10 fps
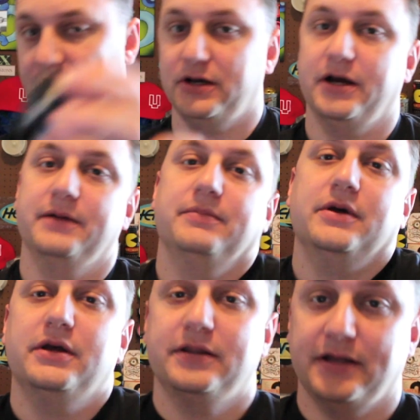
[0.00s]
Alright,
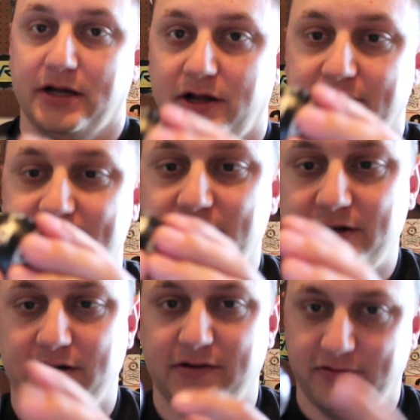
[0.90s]
now let's
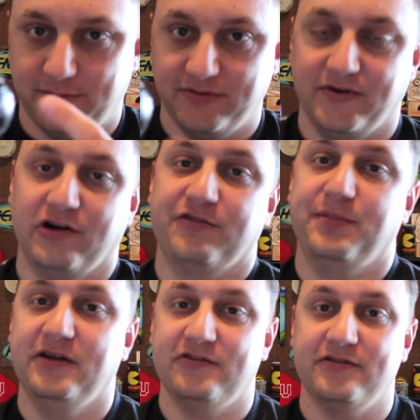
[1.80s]
some of the various
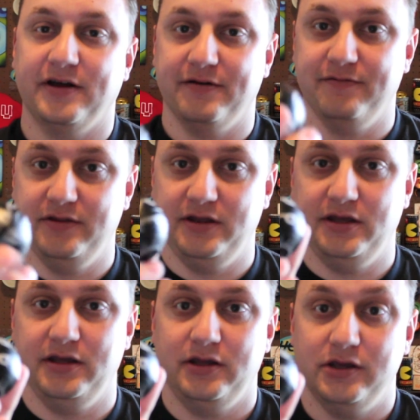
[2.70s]
pieces of
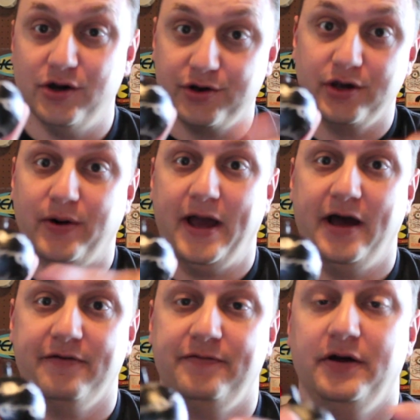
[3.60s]
the yo-yo
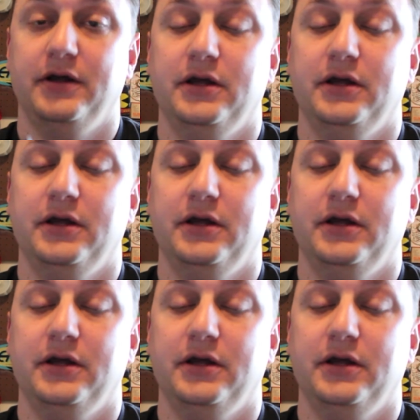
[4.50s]
have,